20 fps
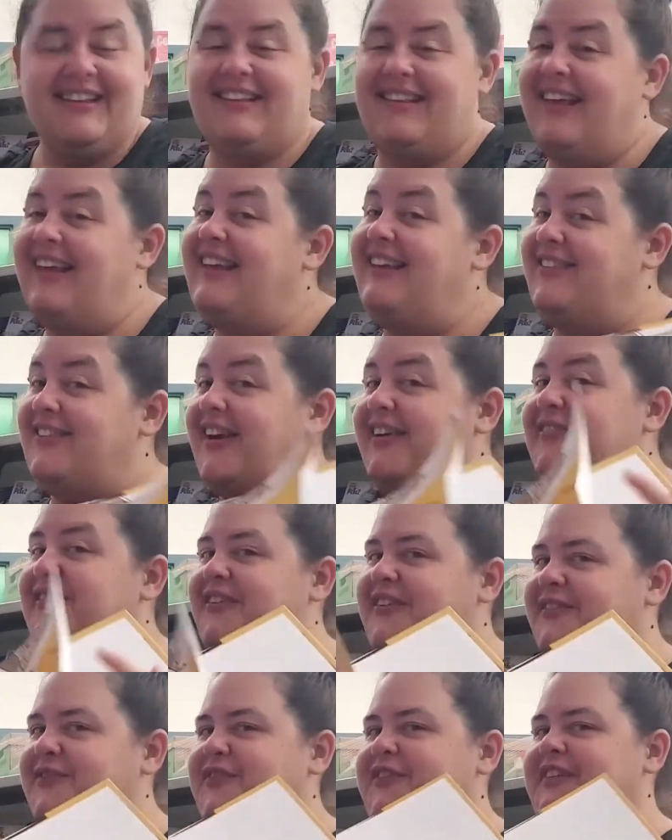They each have their
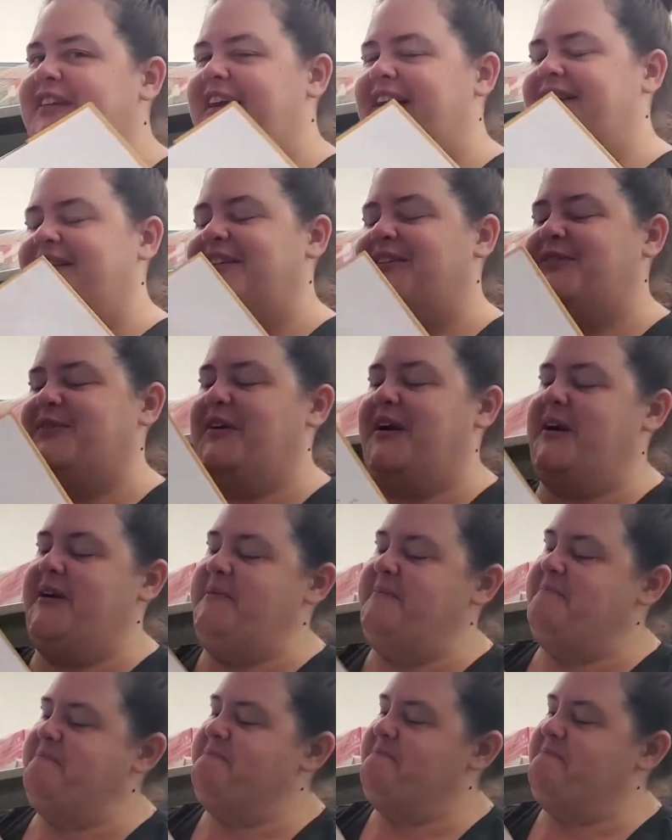different talents, right?